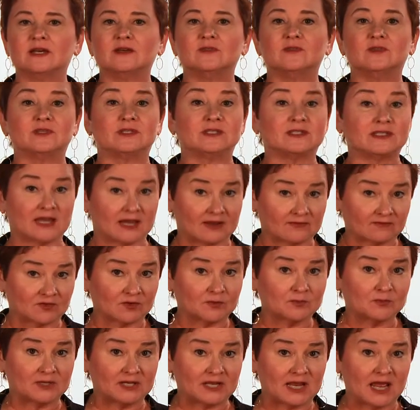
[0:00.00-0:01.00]
the
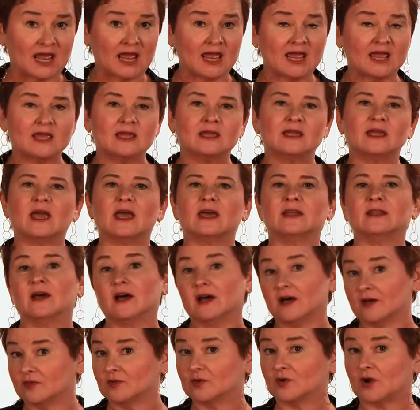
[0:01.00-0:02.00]
Stanford Binet, and
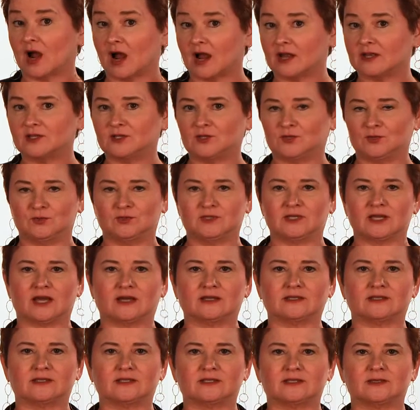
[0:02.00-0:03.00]
other IQ
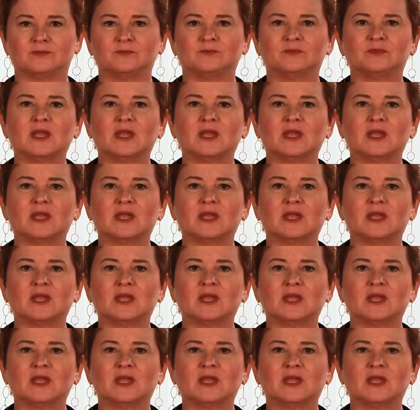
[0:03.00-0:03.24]
tests.